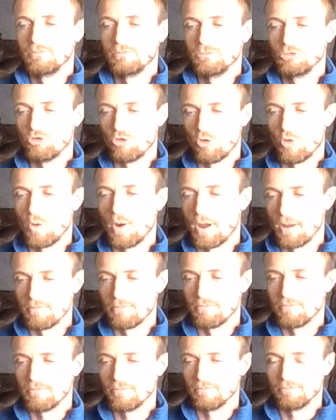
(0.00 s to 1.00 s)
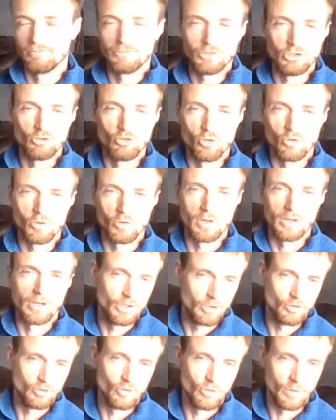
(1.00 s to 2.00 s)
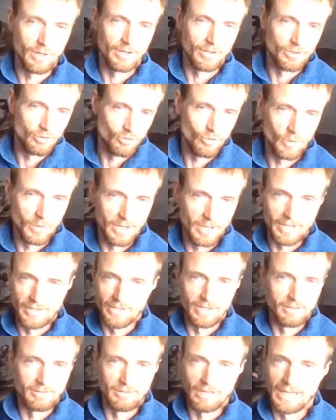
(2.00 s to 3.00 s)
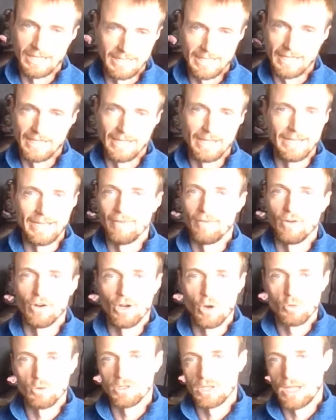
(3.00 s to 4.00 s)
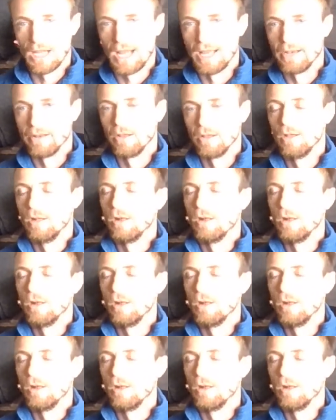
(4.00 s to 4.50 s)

draw it, and draw it, and draw it, and draw it, and then that's it, it never goes ahead.